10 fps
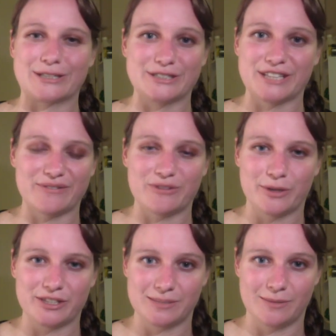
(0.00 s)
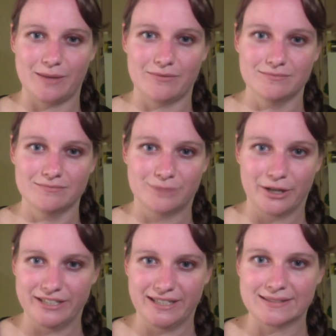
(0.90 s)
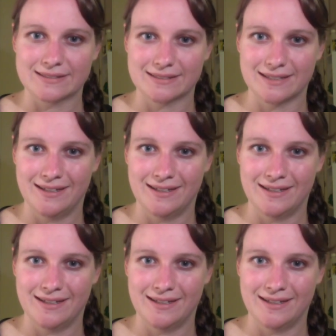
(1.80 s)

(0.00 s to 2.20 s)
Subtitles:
to do that for most of my projects.